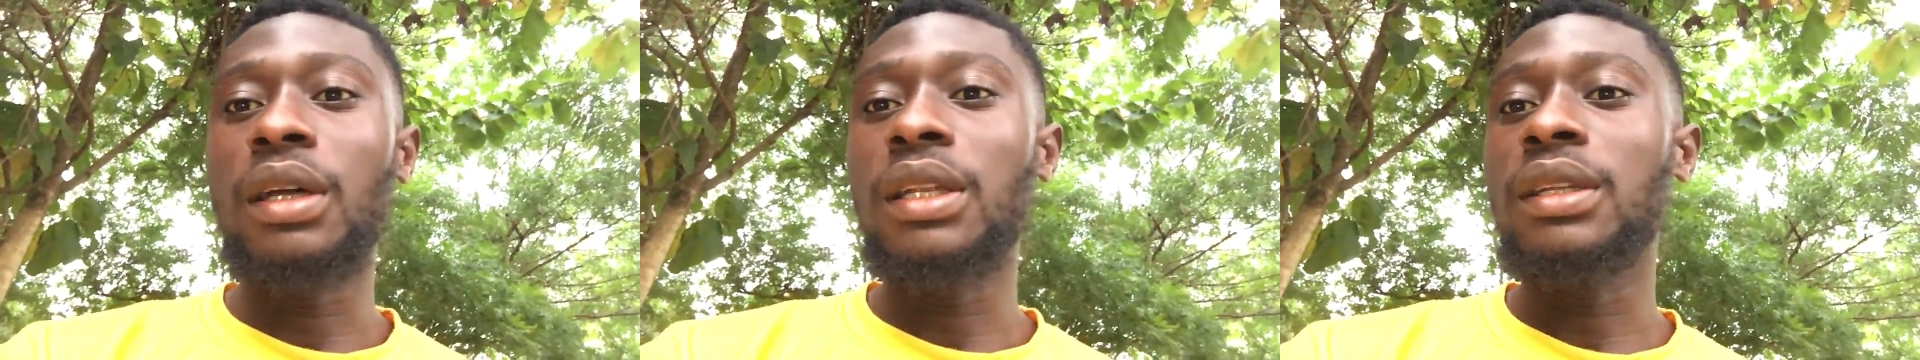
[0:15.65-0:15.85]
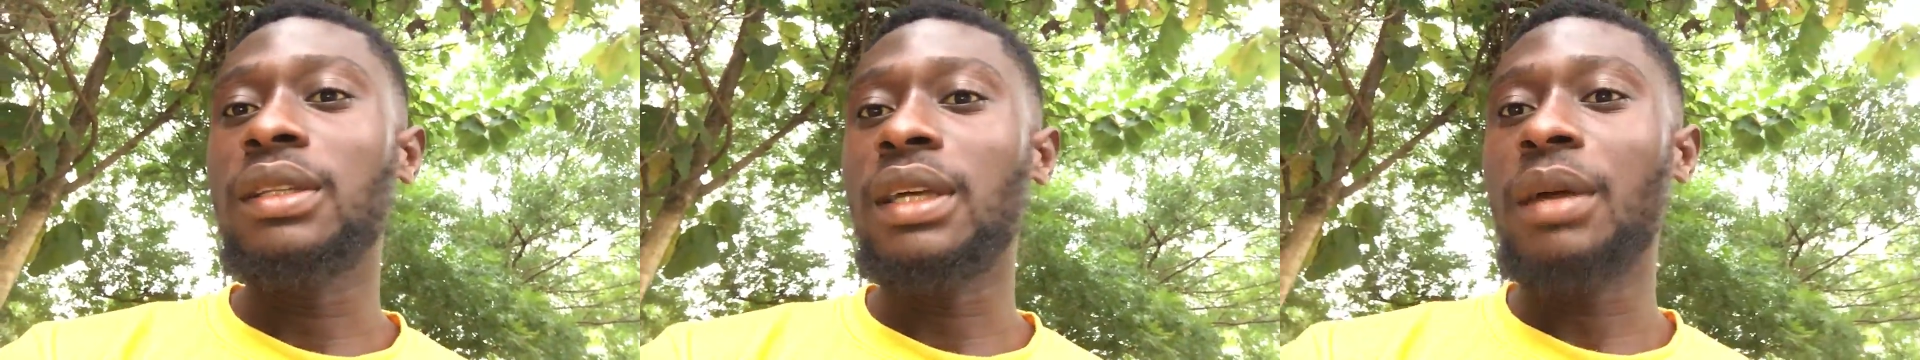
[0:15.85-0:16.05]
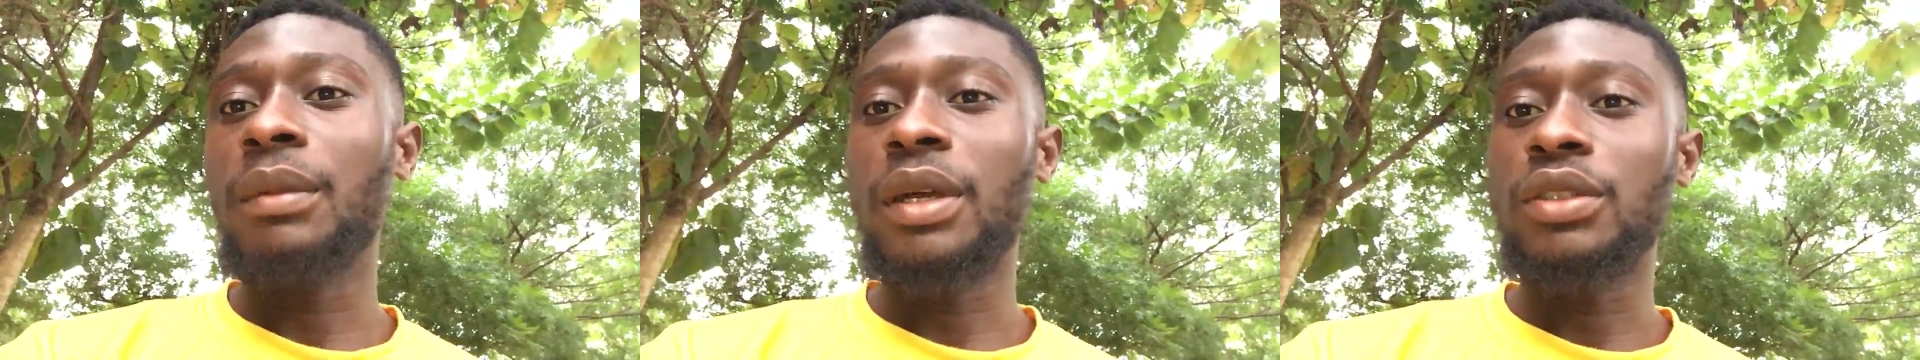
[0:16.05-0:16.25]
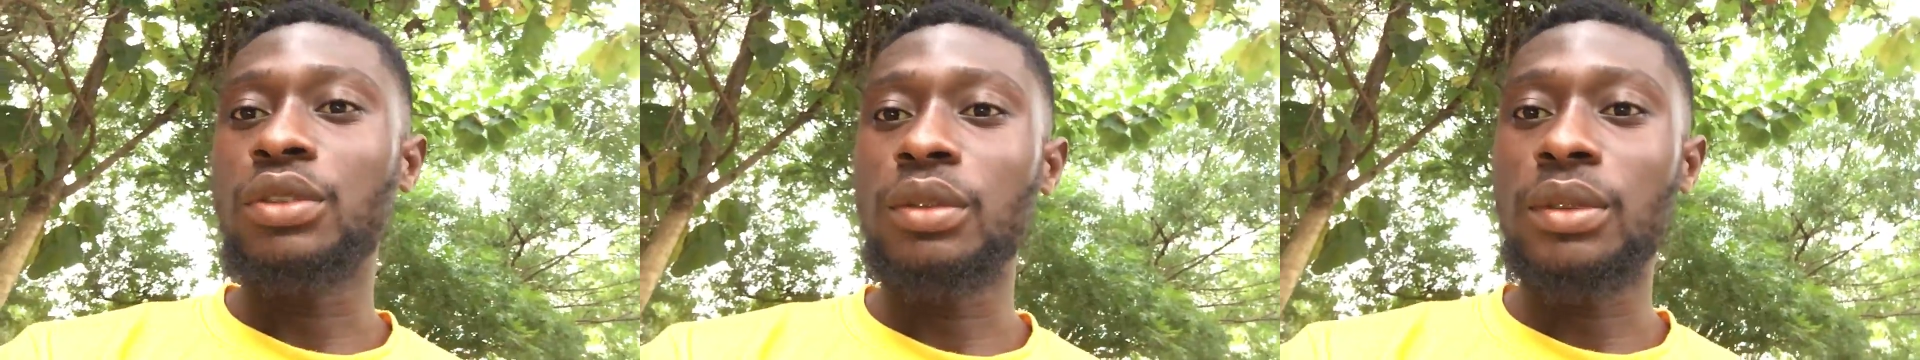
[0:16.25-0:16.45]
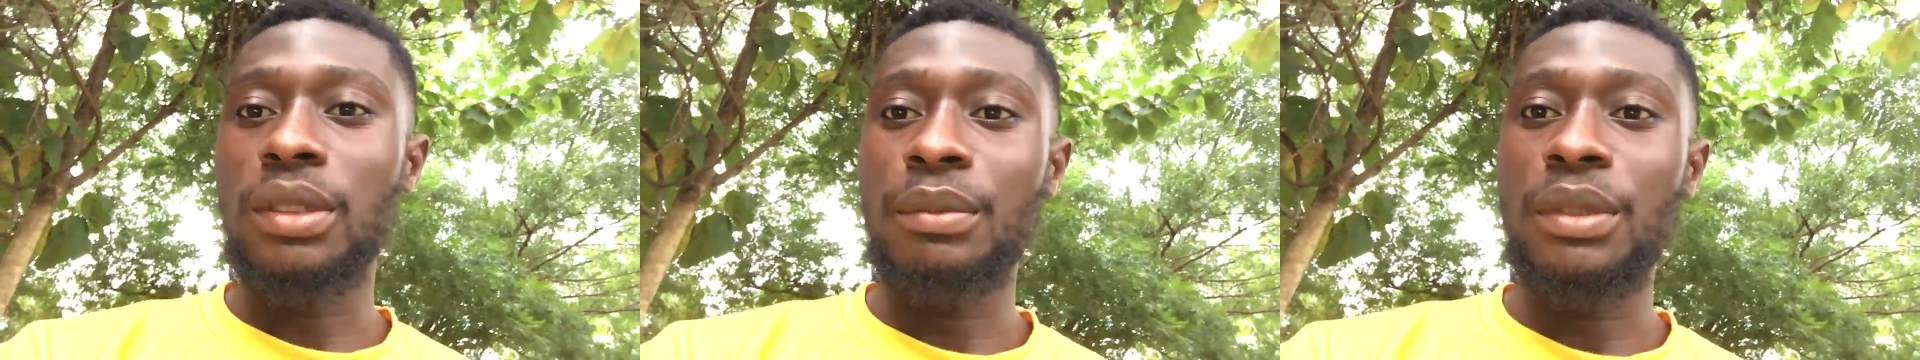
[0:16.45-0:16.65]
Anytime I
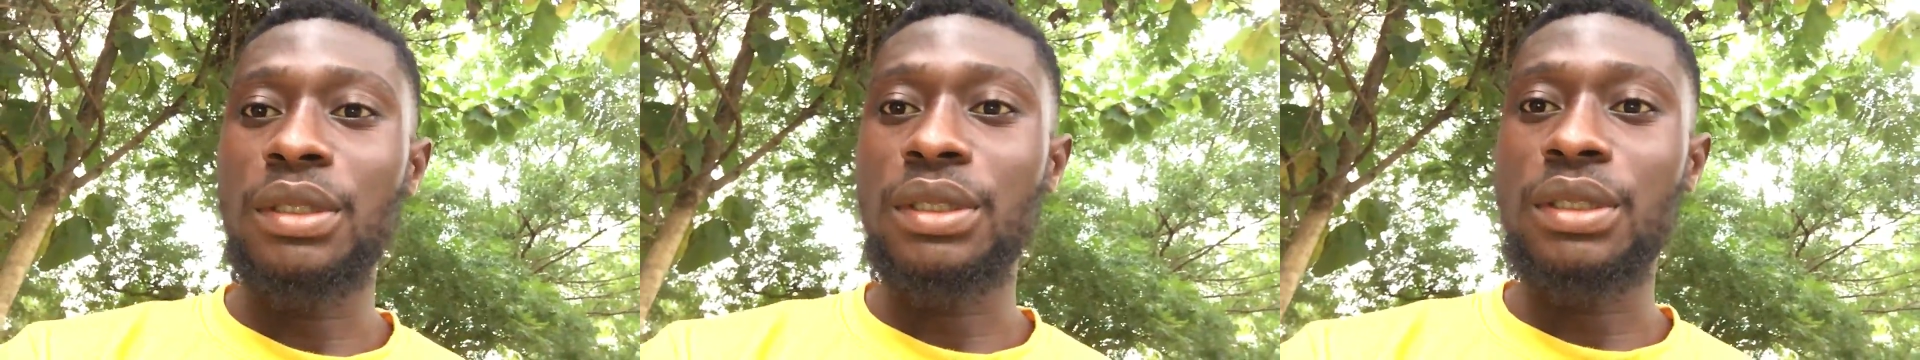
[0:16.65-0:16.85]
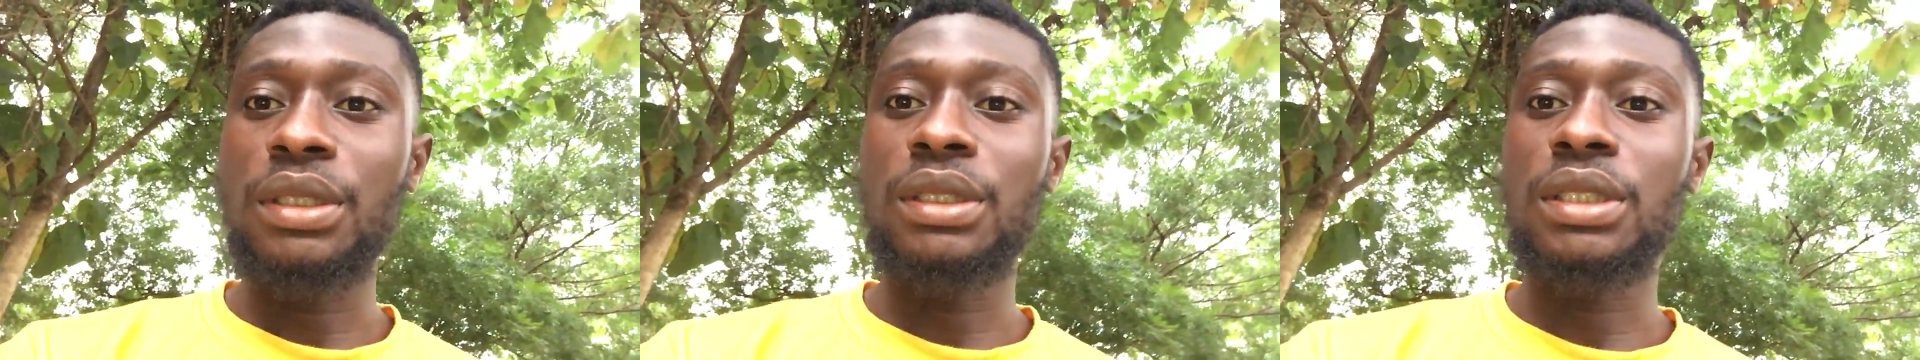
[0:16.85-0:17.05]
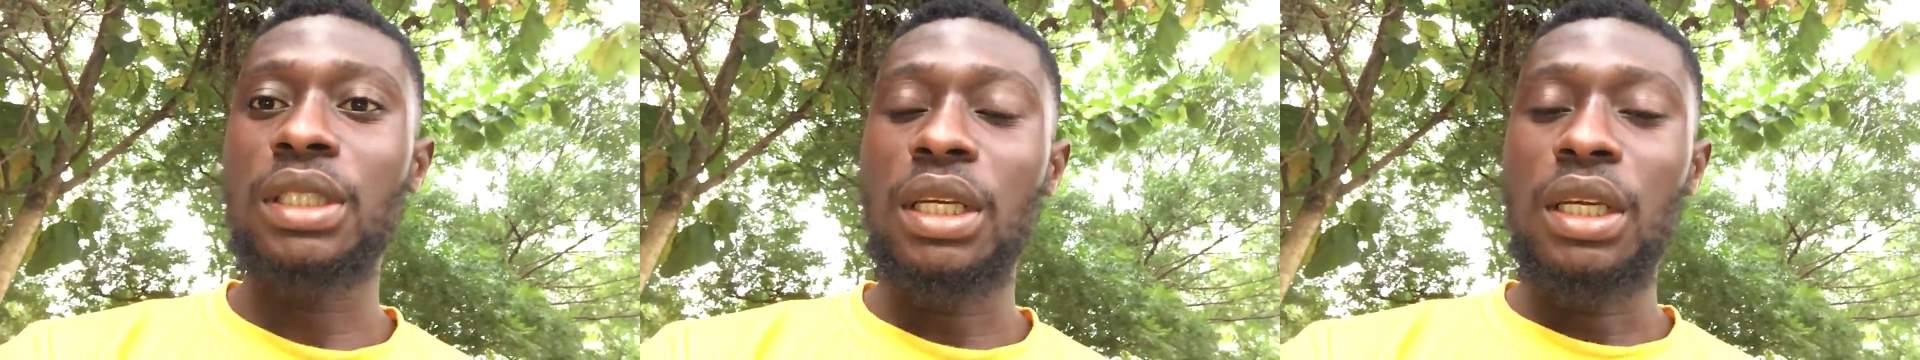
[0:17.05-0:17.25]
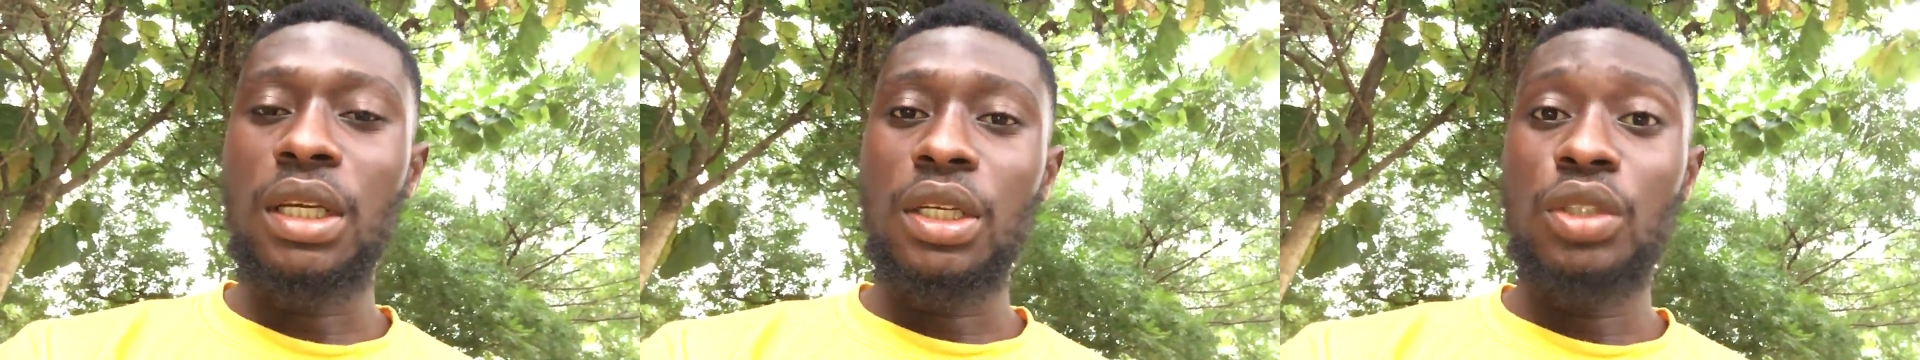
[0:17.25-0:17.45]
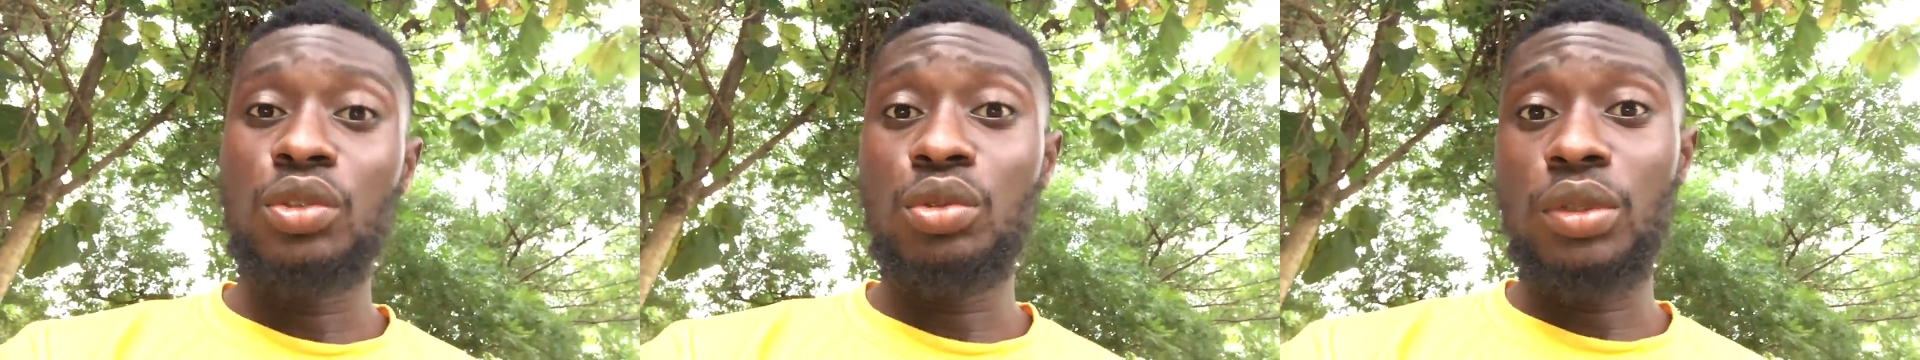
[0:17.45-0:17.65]
drop the message,
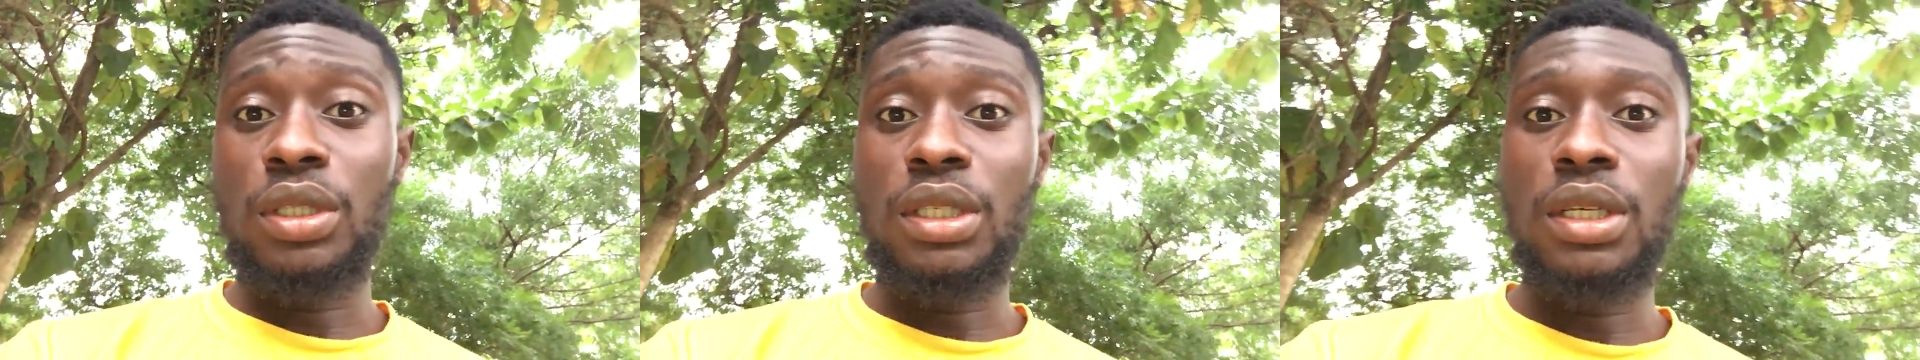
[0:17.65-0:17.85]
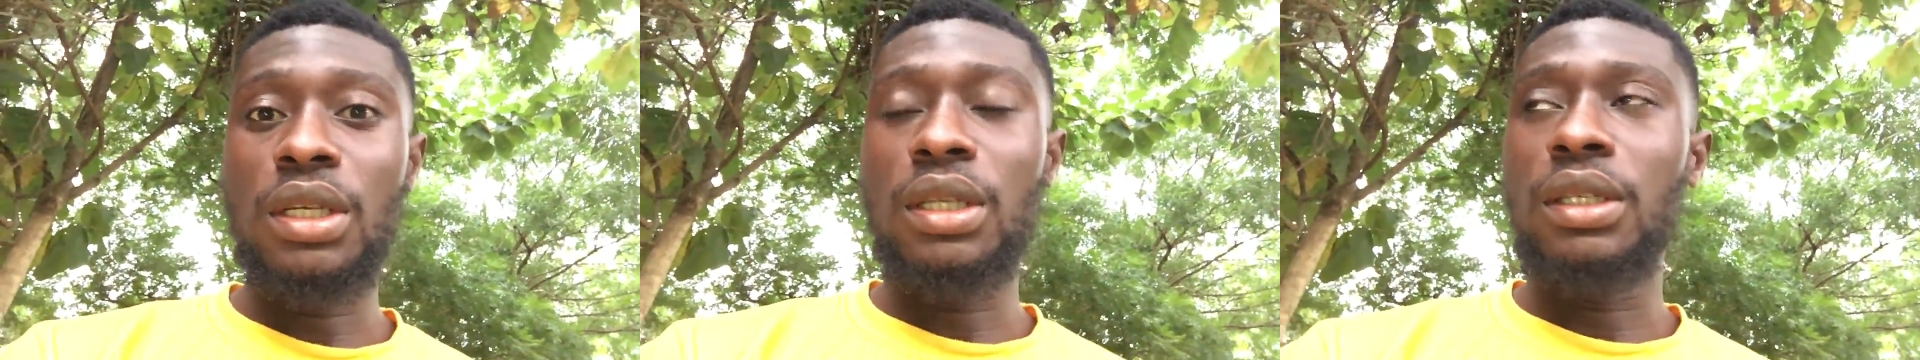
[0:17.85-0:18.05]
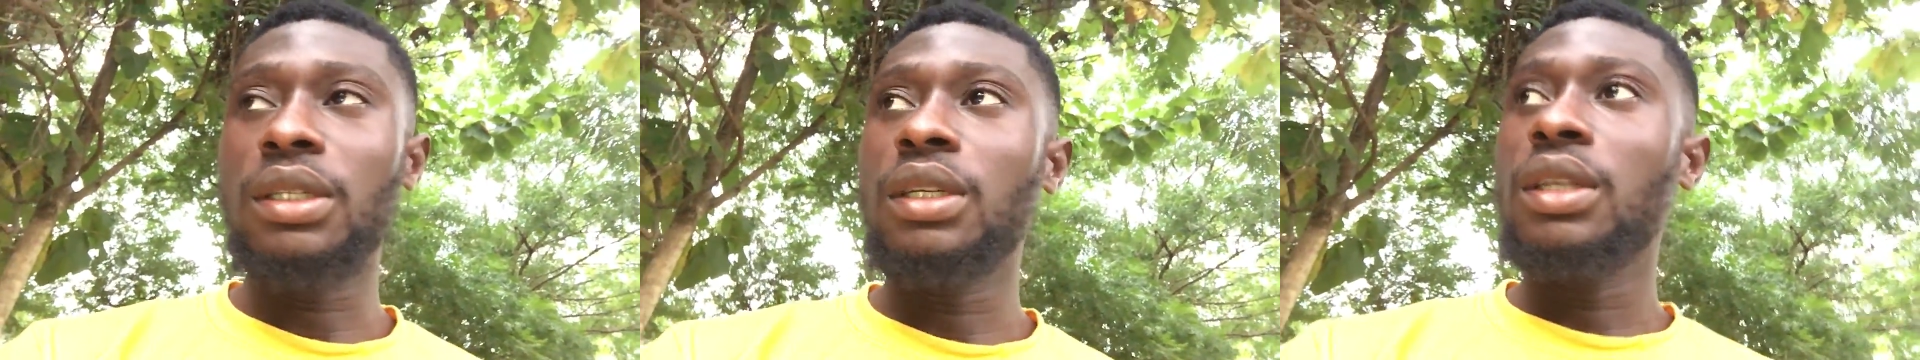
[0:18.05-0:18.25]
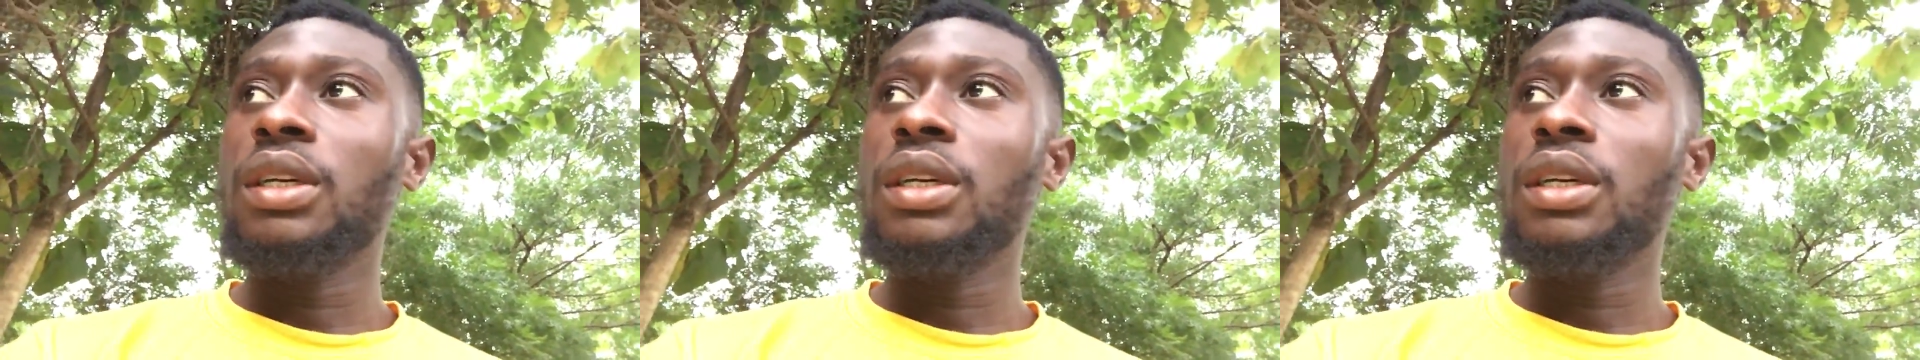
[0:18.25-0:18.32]
you will hear.